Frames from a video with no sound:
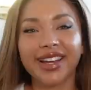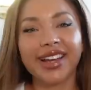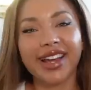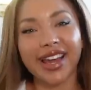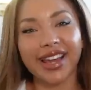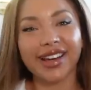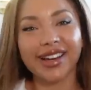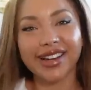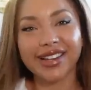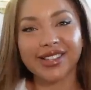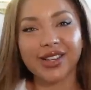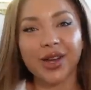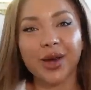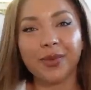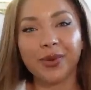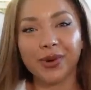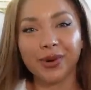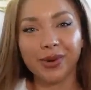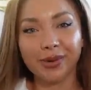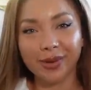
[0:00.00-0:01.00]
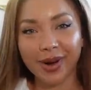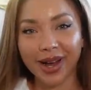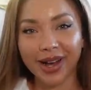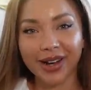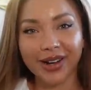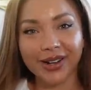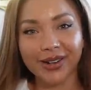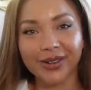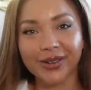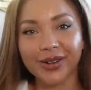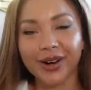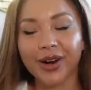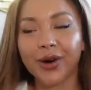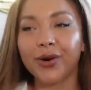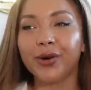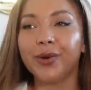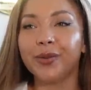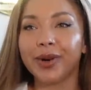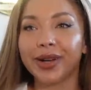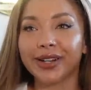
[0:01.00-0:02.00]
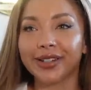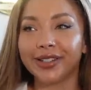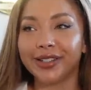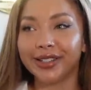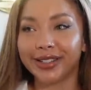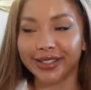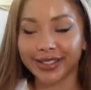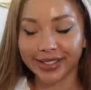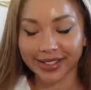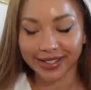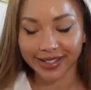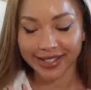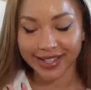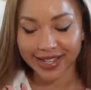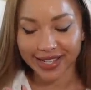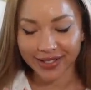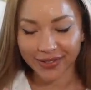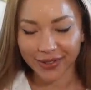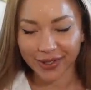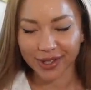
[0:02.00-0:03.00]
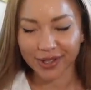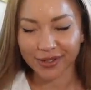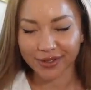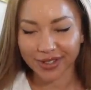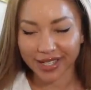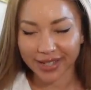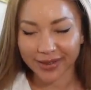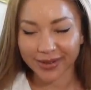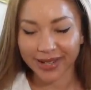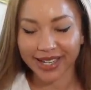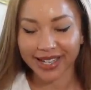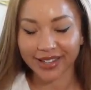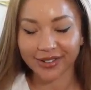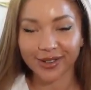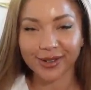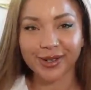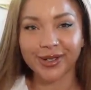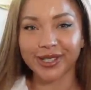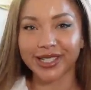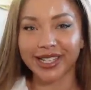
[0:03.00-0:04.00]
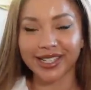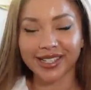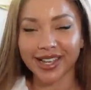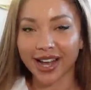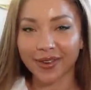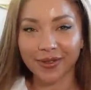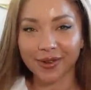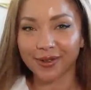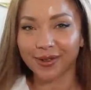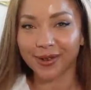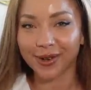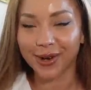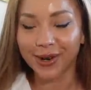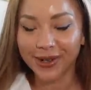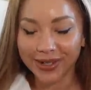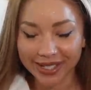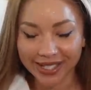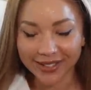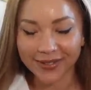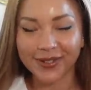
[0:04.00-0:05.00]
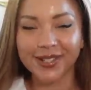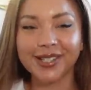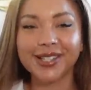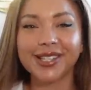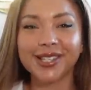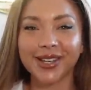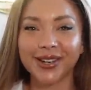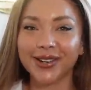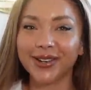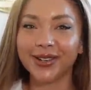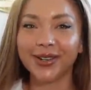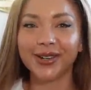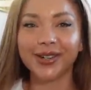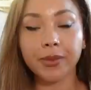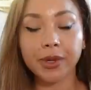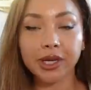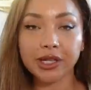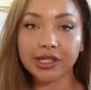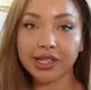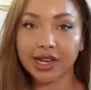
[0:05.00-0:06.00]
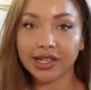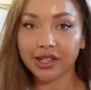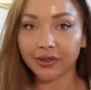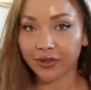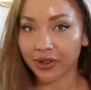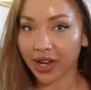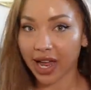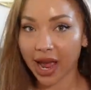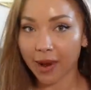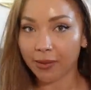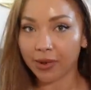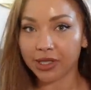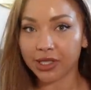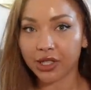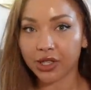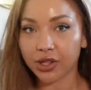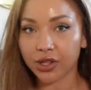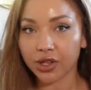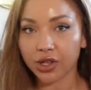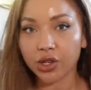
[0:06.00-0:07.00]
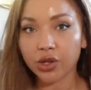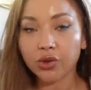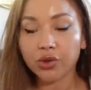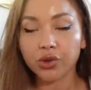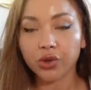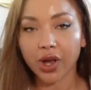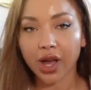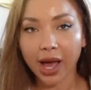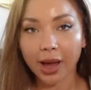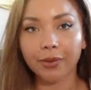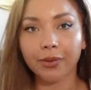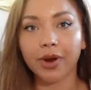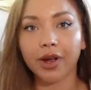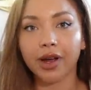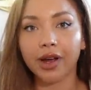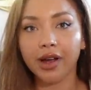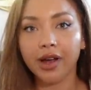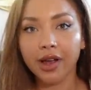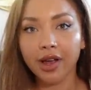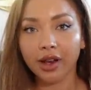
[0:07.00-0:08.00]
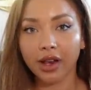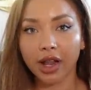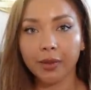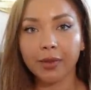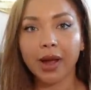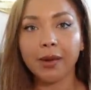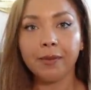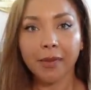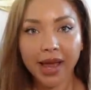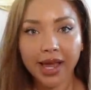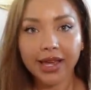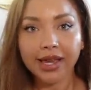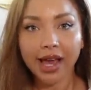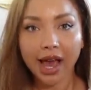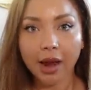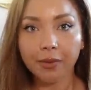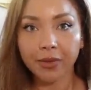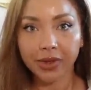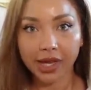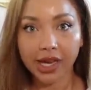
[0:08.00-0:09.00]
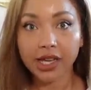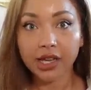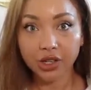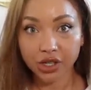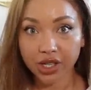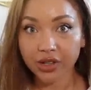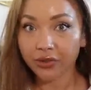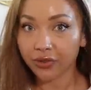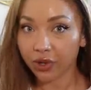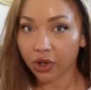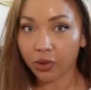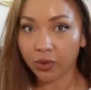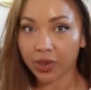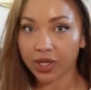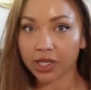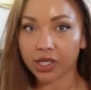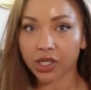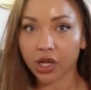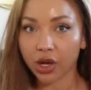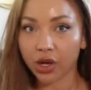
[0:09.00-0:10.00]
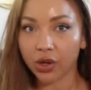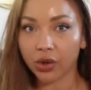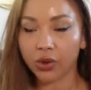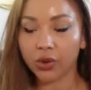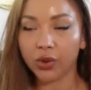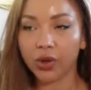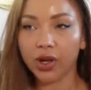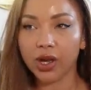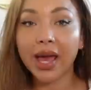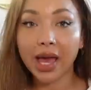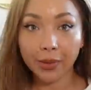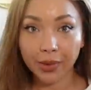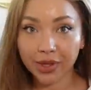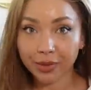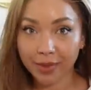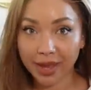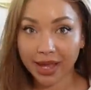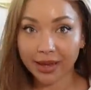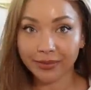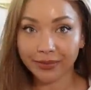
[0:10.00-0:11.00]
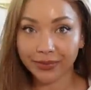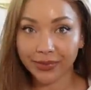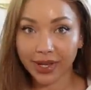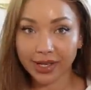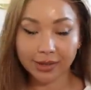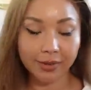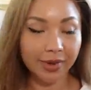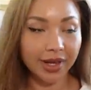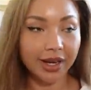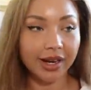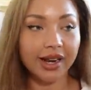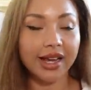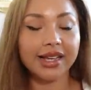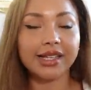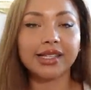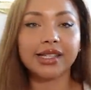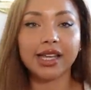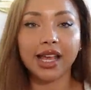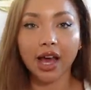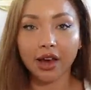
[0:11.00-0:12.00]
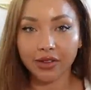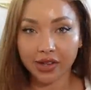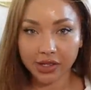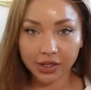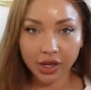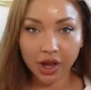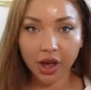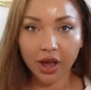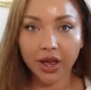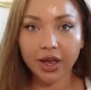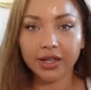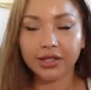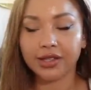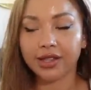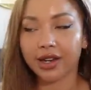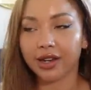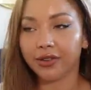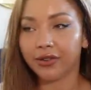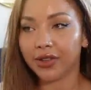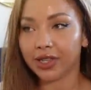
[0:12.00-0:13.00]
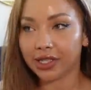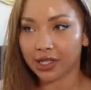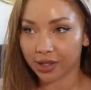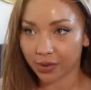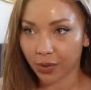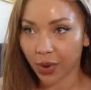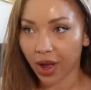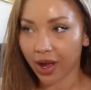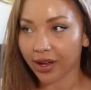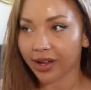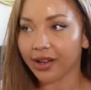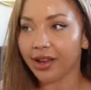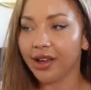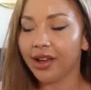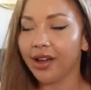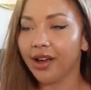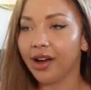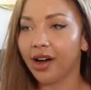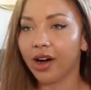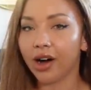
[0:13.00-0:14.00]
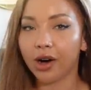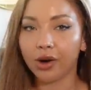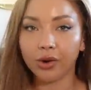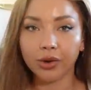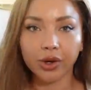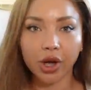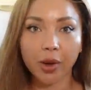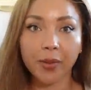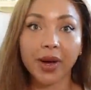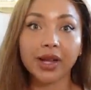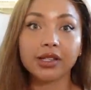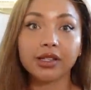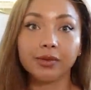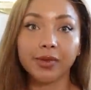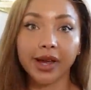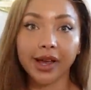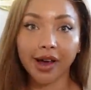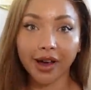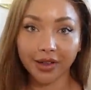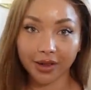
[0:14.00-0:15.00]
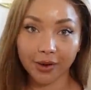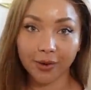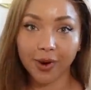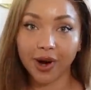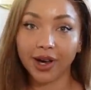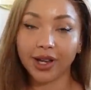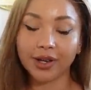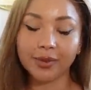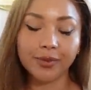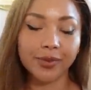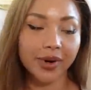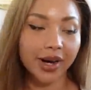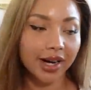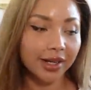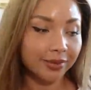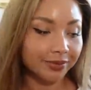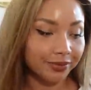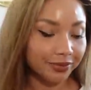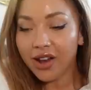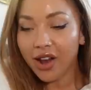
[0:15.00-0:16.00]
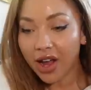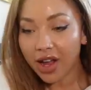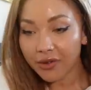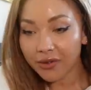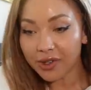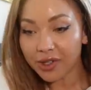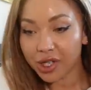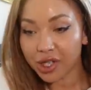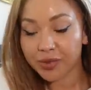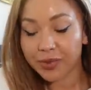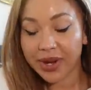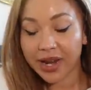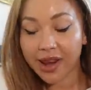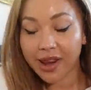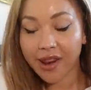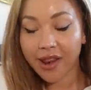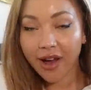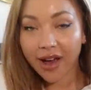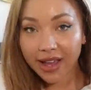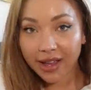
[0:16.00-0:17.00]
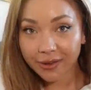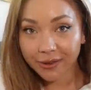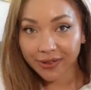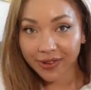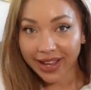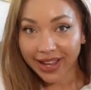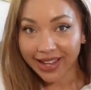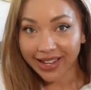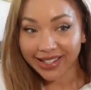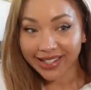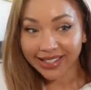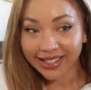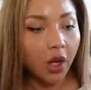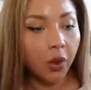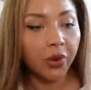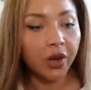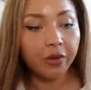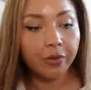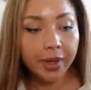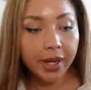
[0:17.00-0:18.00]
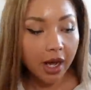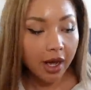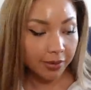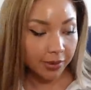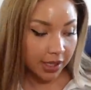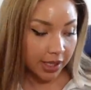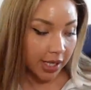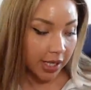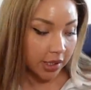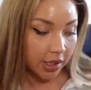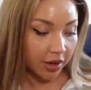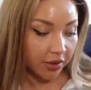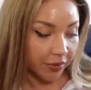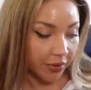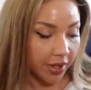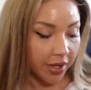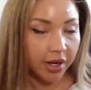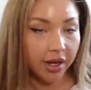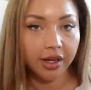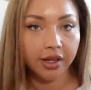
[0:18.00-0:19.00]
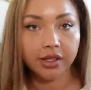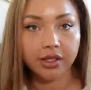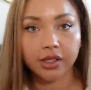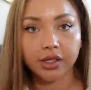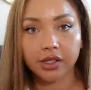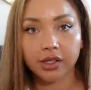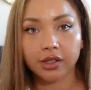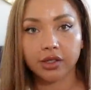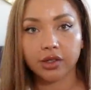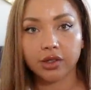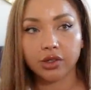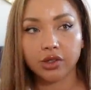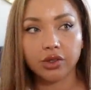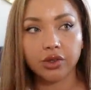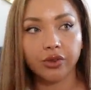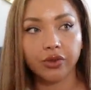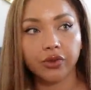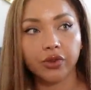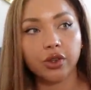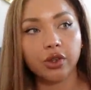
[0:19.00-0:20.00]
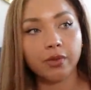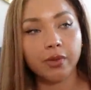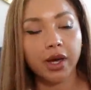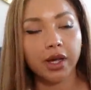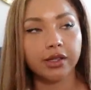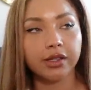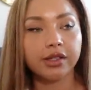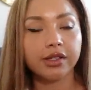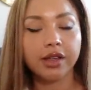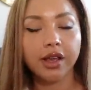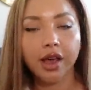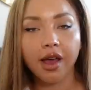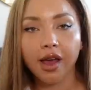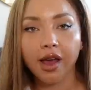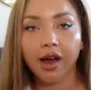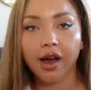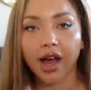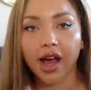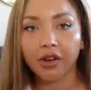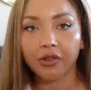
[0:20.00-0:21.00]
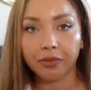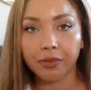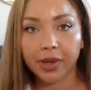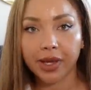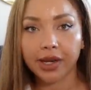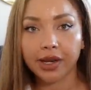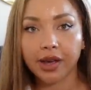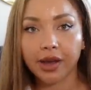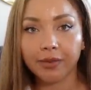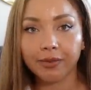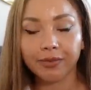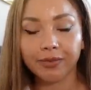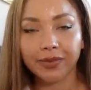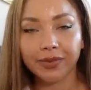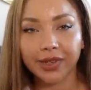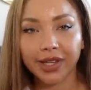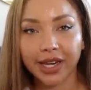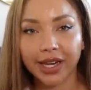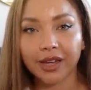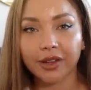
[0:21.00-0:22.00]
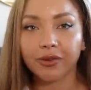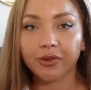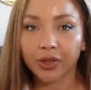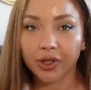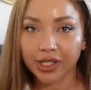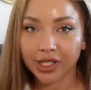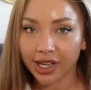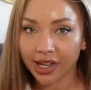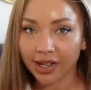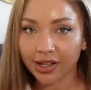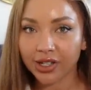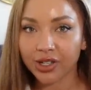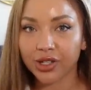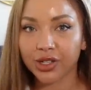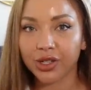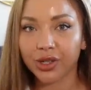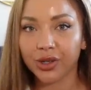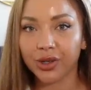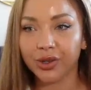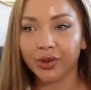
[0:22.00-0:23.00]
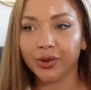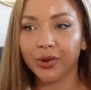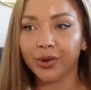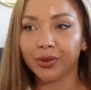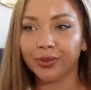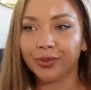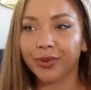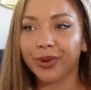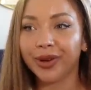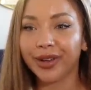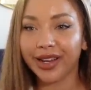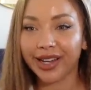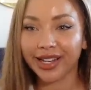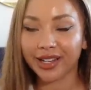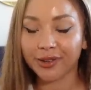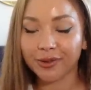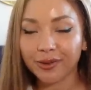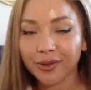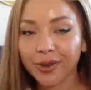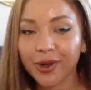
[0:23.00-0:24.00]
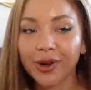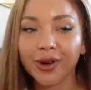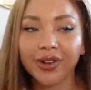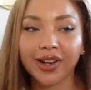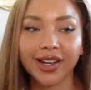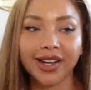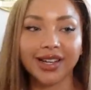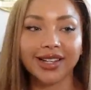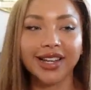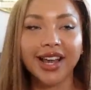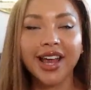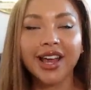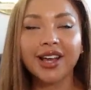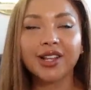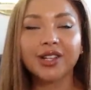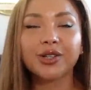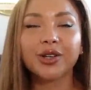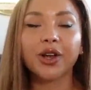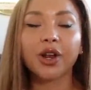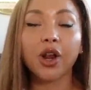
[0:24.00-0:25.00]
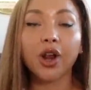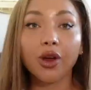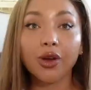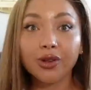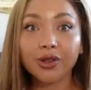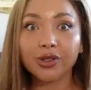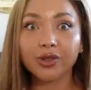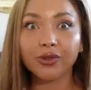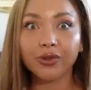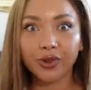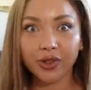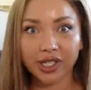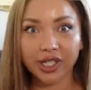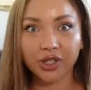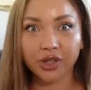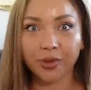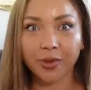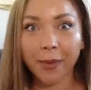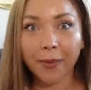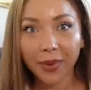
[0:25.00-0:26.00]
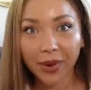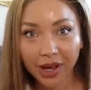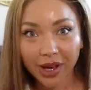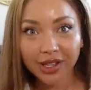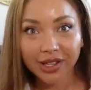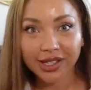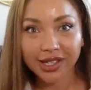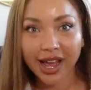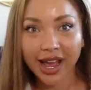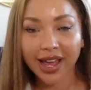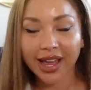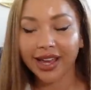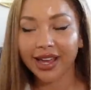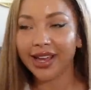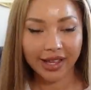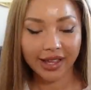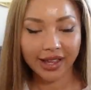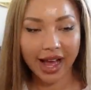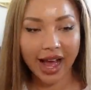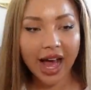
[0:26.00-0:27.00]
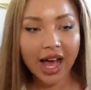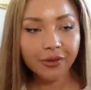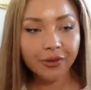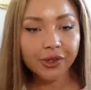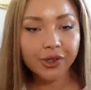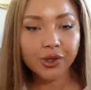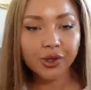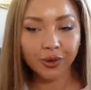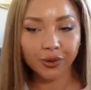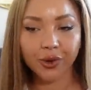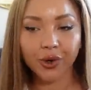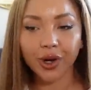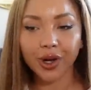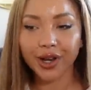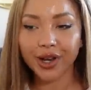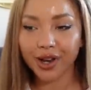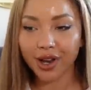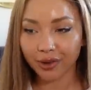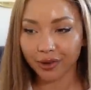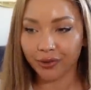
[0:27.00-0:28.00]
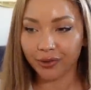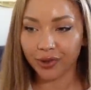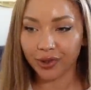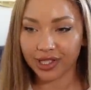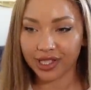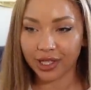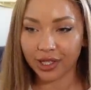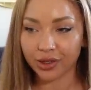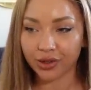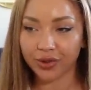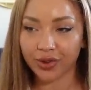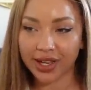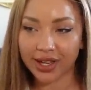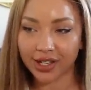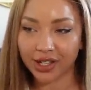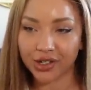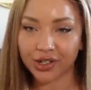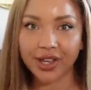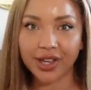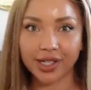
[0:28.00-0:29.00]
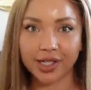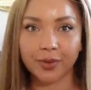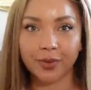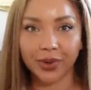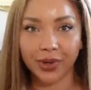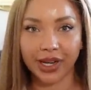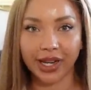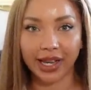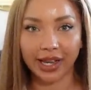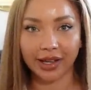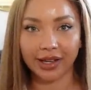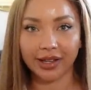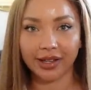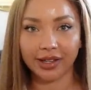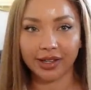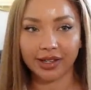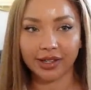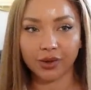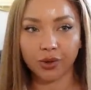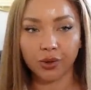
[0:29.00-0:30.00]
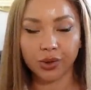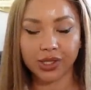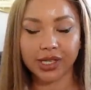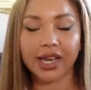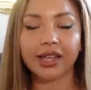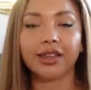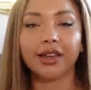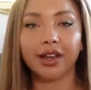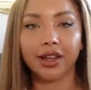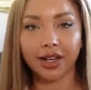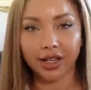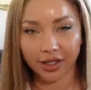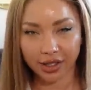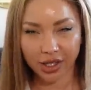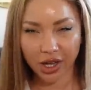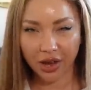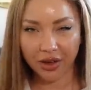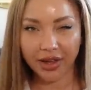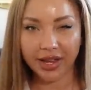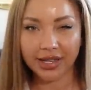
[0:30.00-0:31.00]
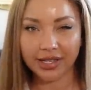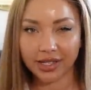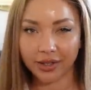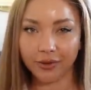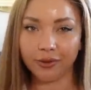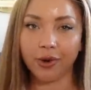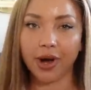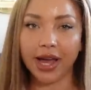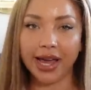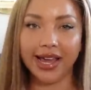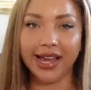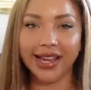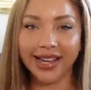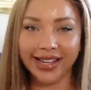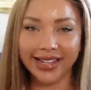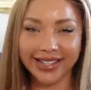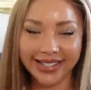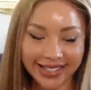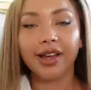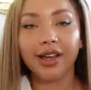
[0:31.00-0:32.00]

Hey guys, I hope you're all well. Oh my god, this feels really weird recording. I haven't recorded for so long. I'm using a different camera to the usual camera, like my main camera that I usually film with, so bear with me because I'm gonna like see how this goes and then if this doesn't work, I'll go back to my other one, but life has just been lifing. When I've been up to things over the last sort of few months, I have been um, getting footage to put in a vlog. Like I took loads of footage on my birthday. I haven't sort of got enough footage of each thing to put it all together in a cohesive way.